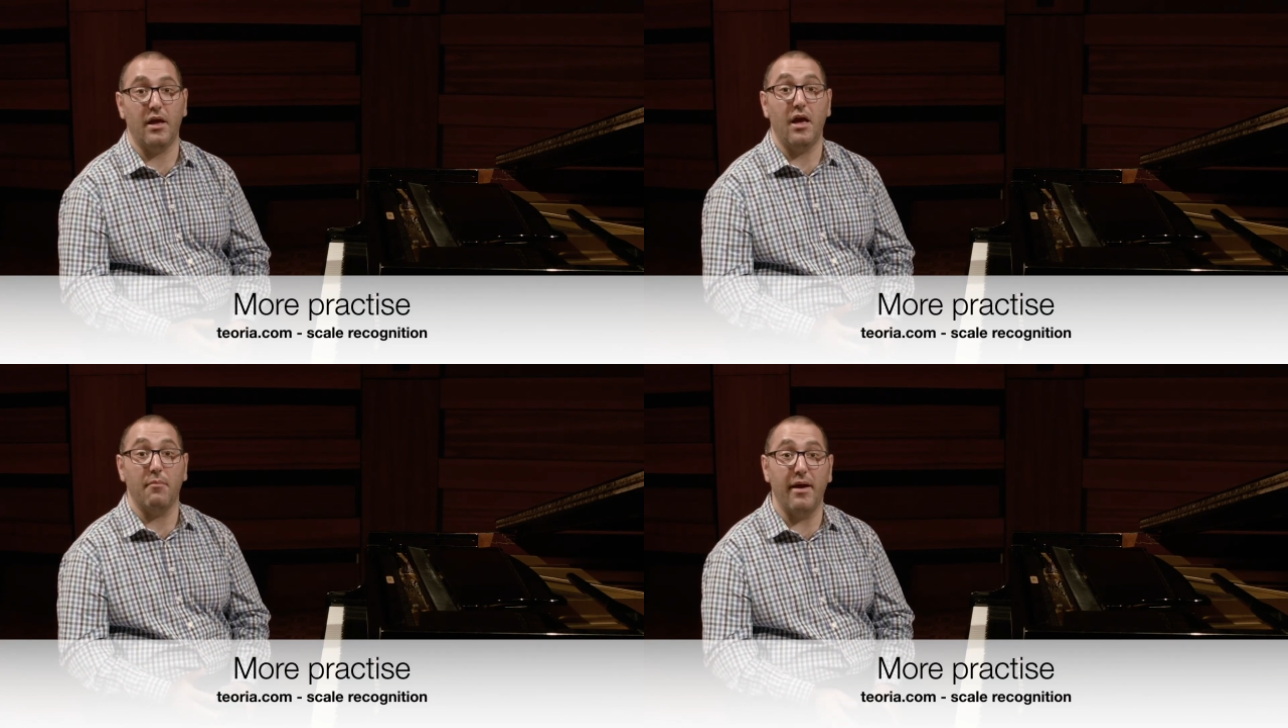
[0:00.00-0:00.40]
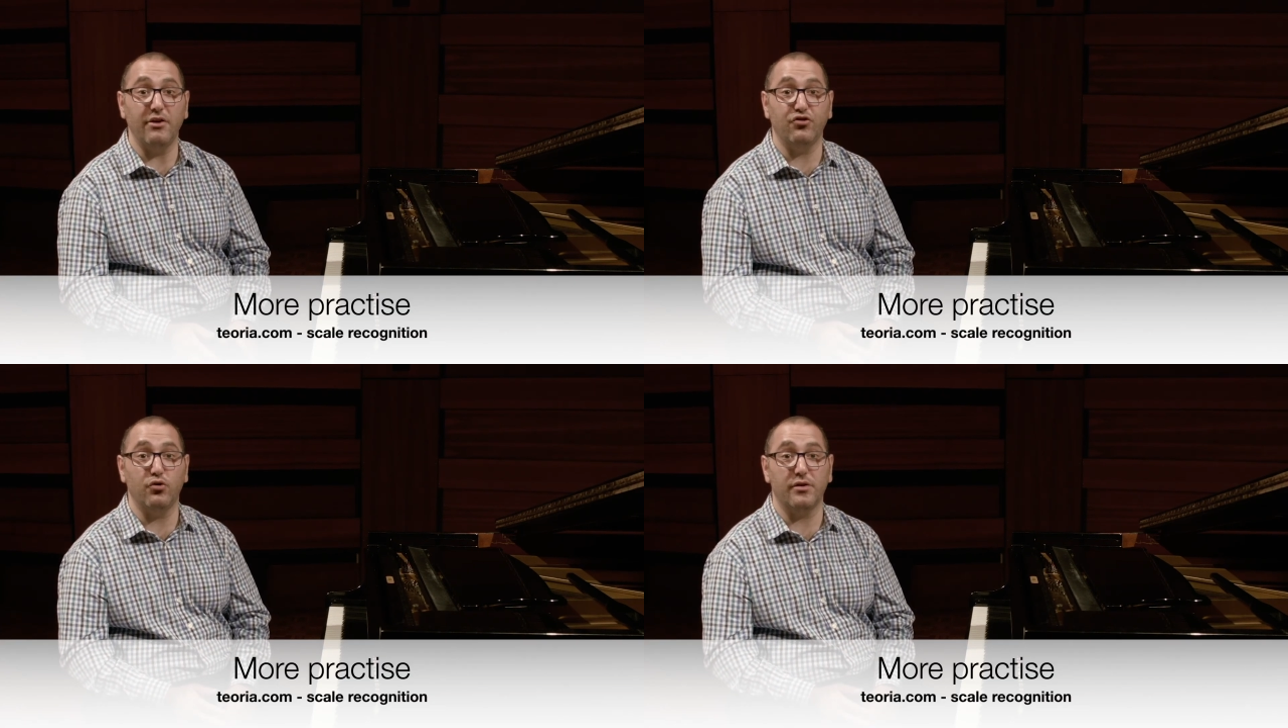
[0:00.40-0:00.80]
Make
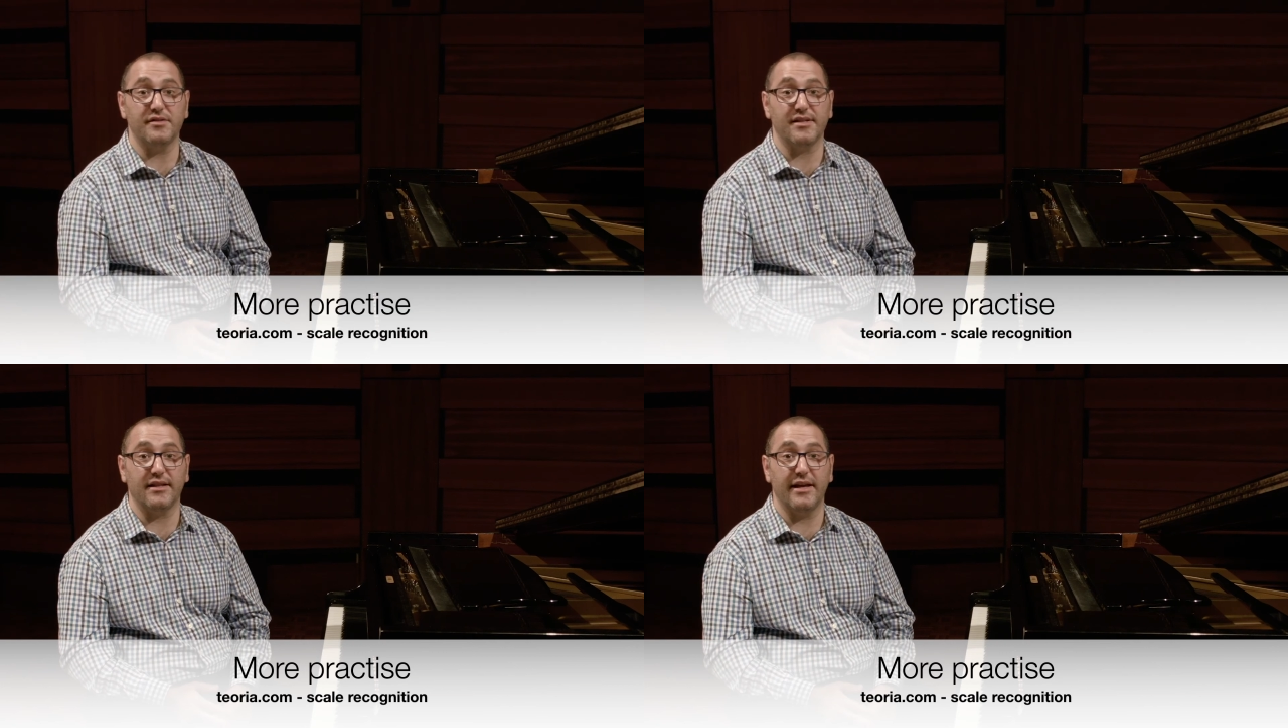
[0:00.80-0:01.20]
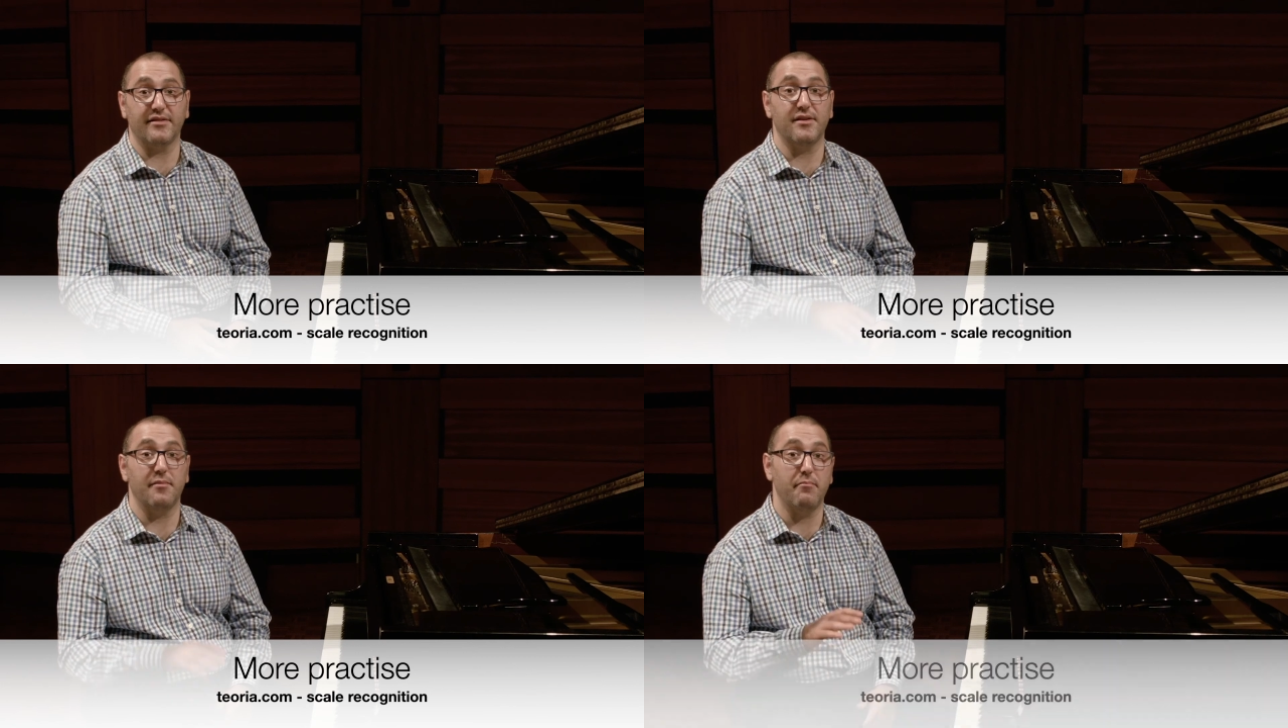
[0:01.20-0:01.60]
sure to
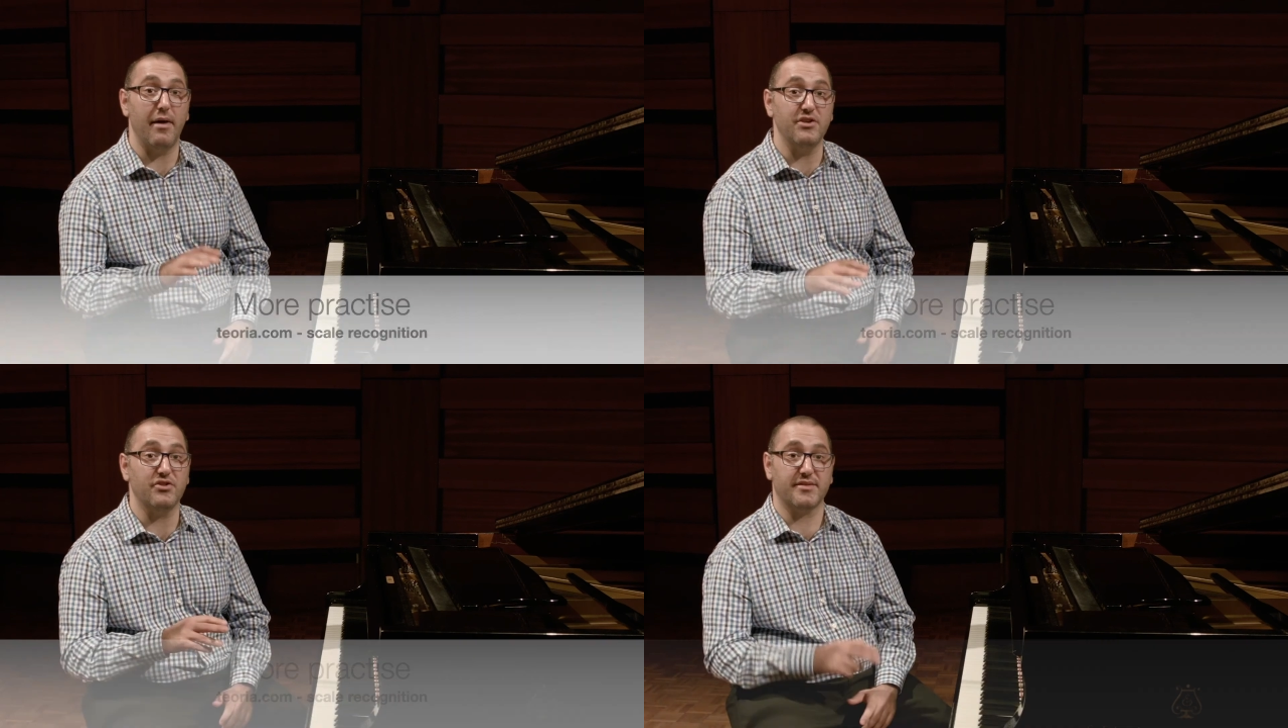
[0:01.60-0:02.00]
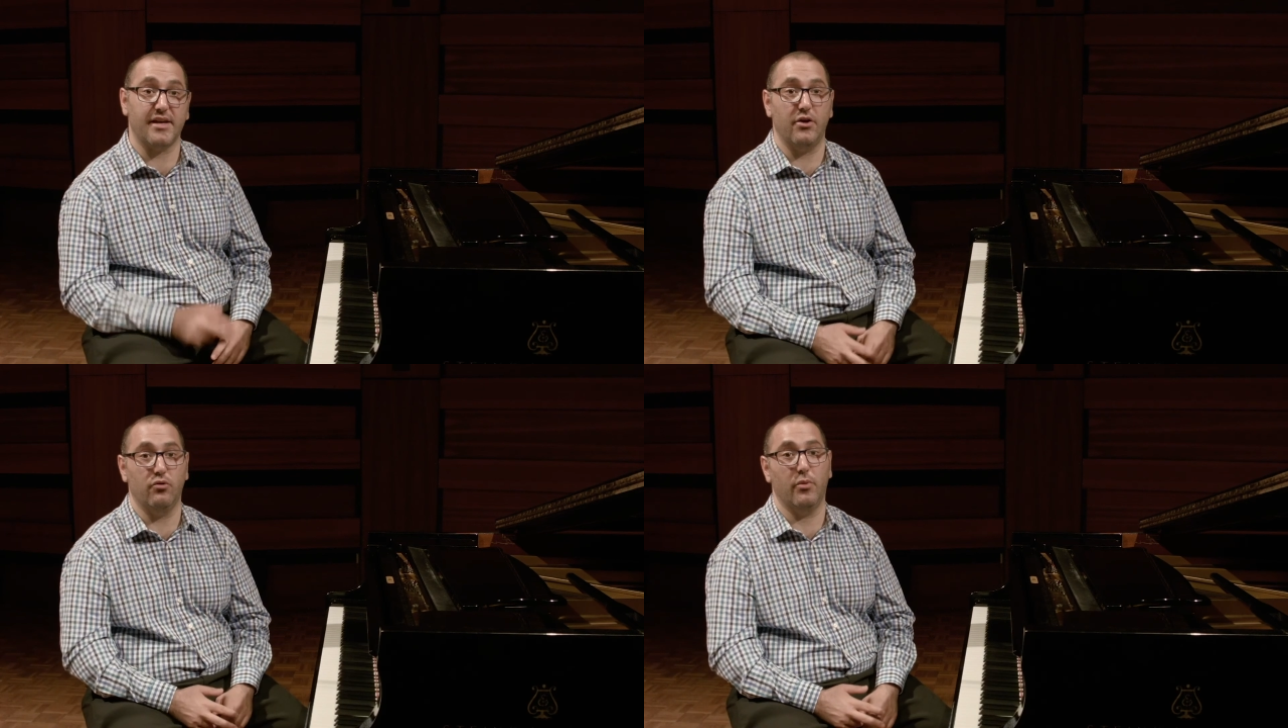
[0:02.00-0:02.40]
select Major
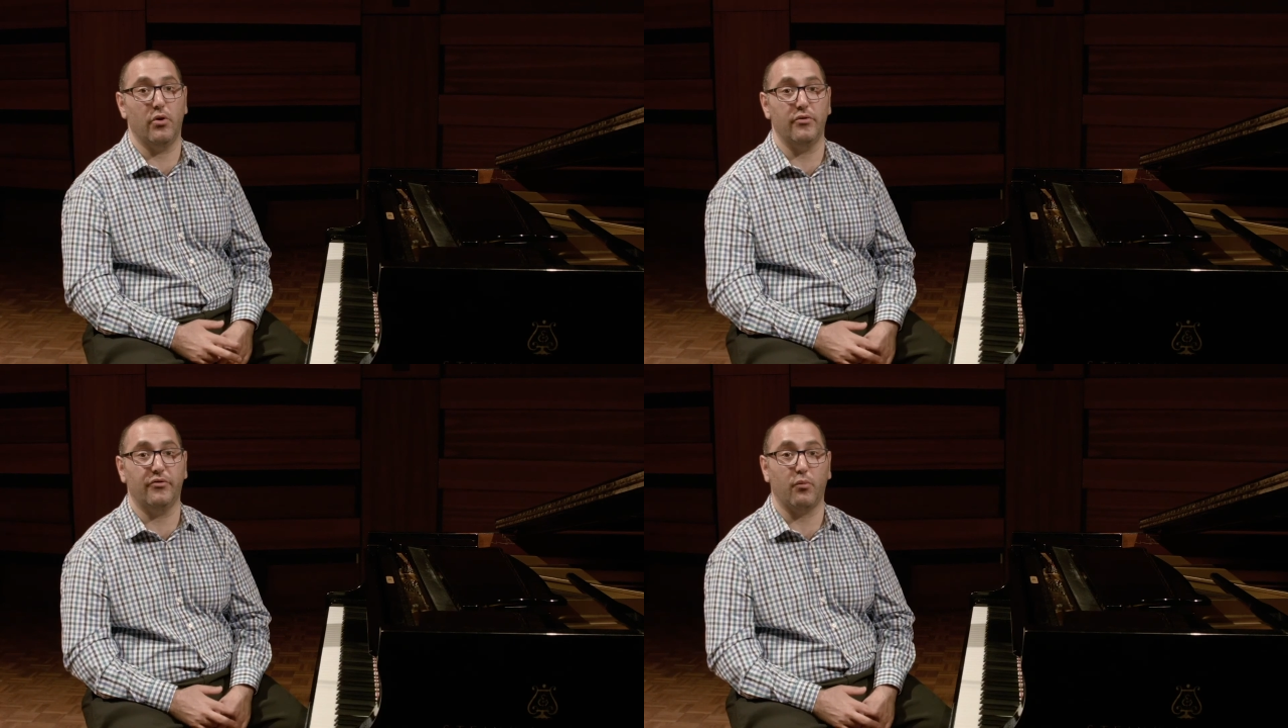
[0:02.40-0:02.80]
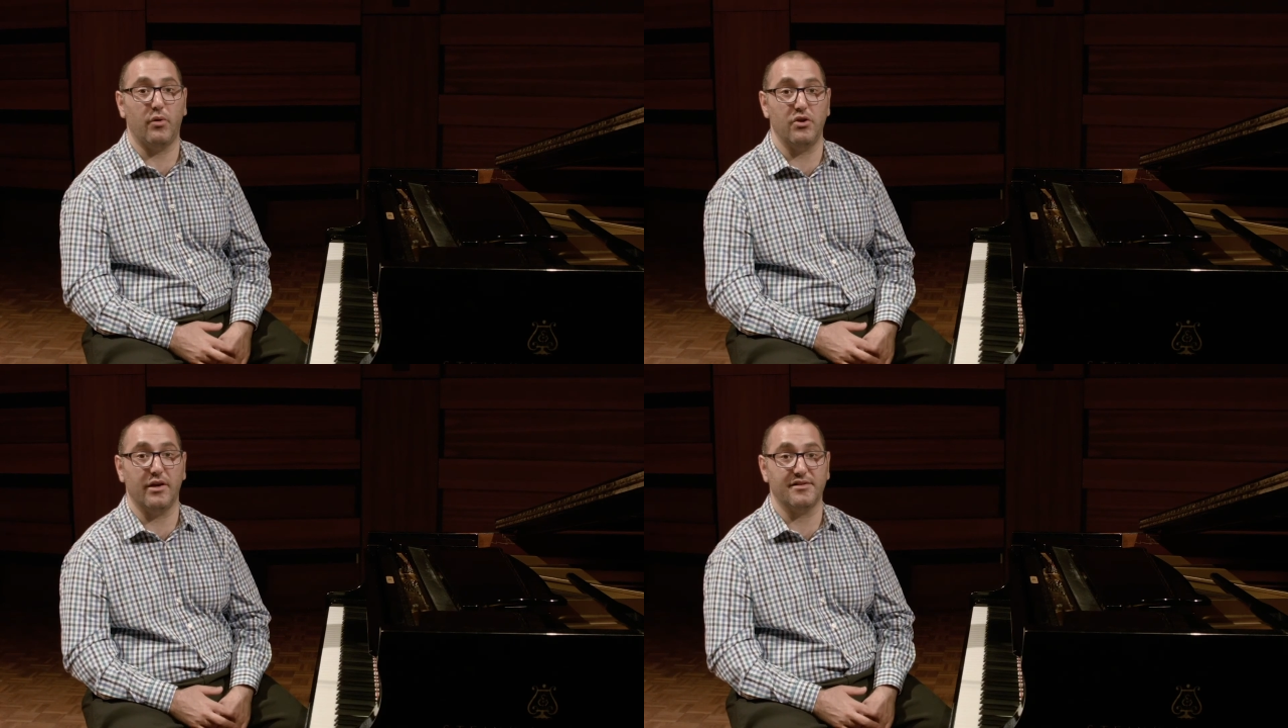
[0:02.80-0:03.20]
Scale modes
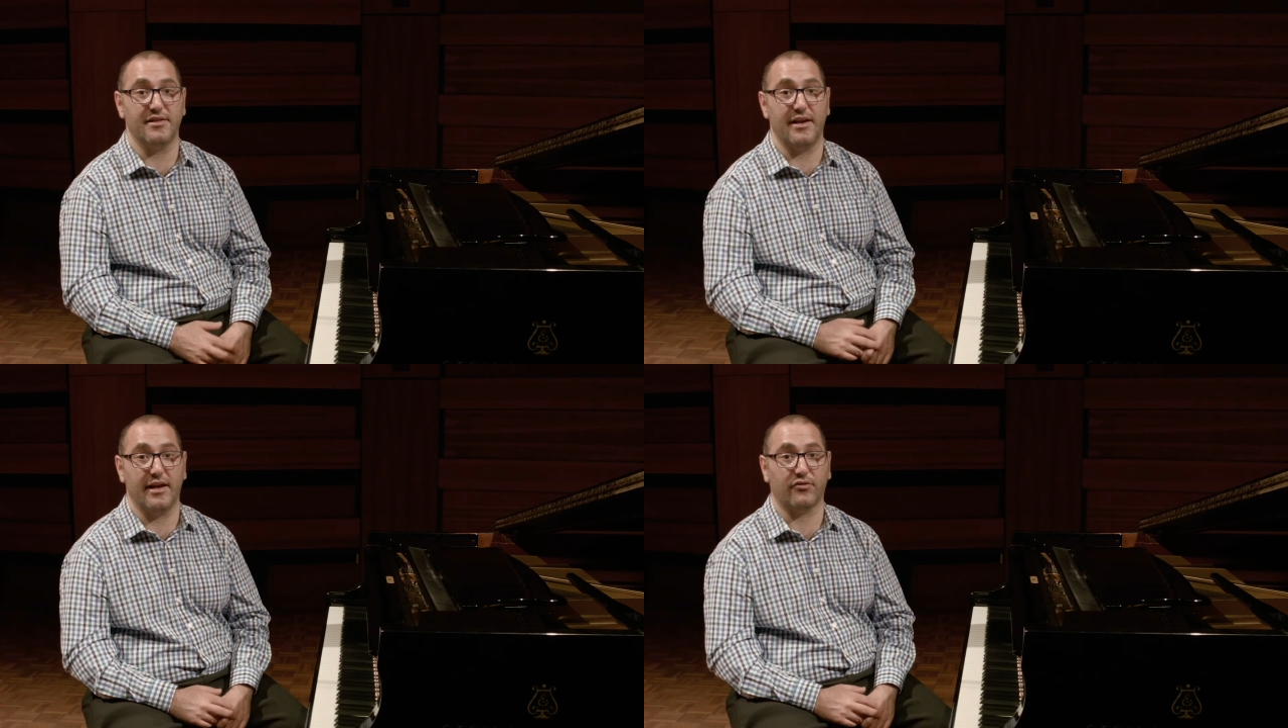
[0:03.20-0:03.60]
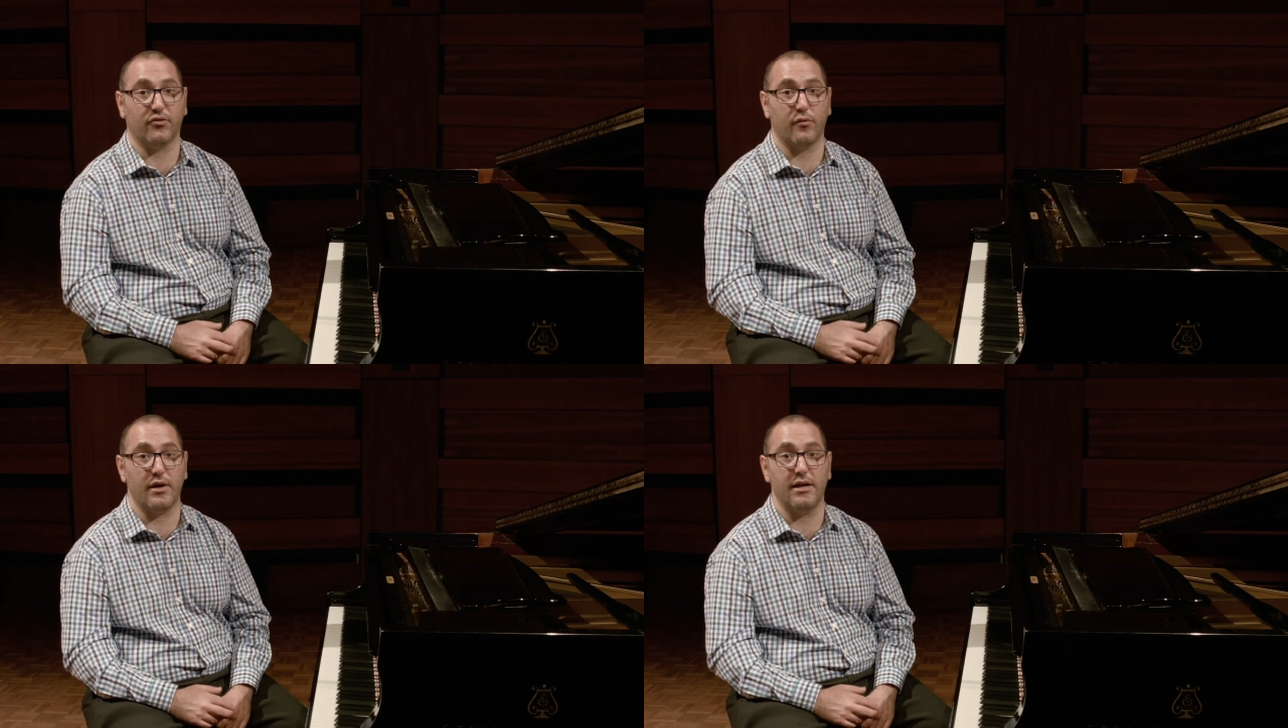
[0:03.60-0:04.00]
when you get to the next
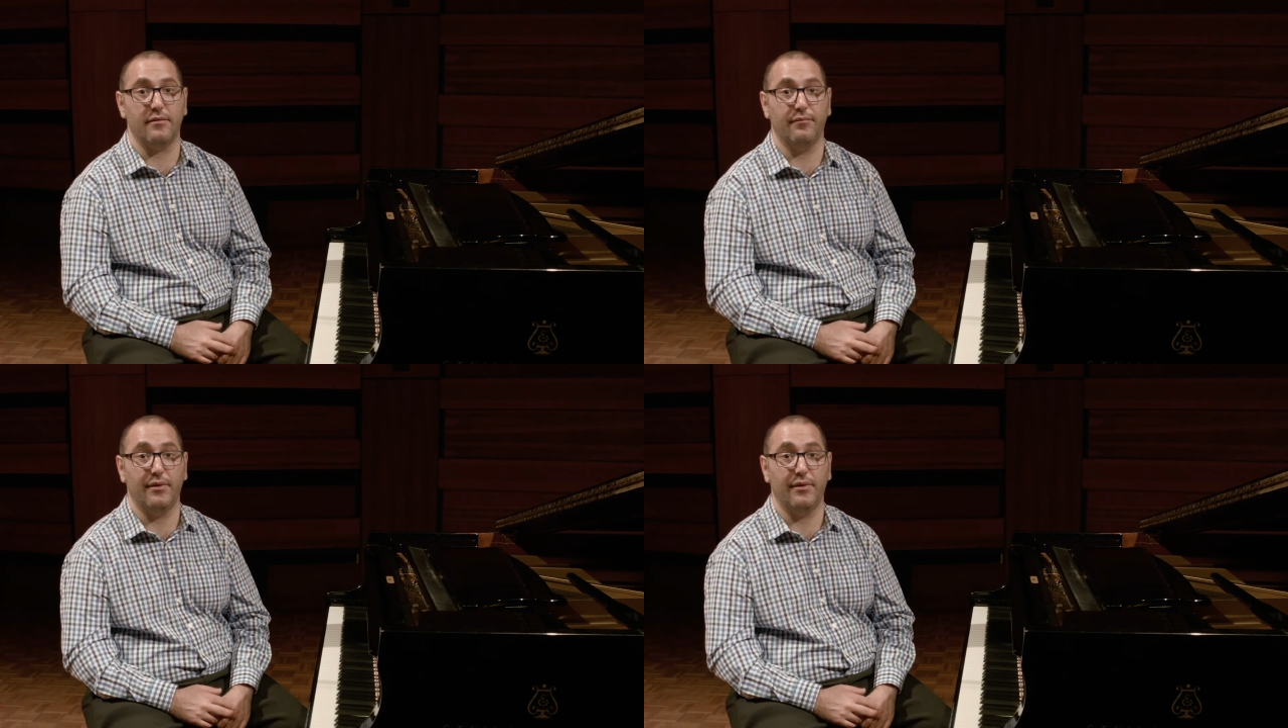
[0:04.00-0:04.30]
screen.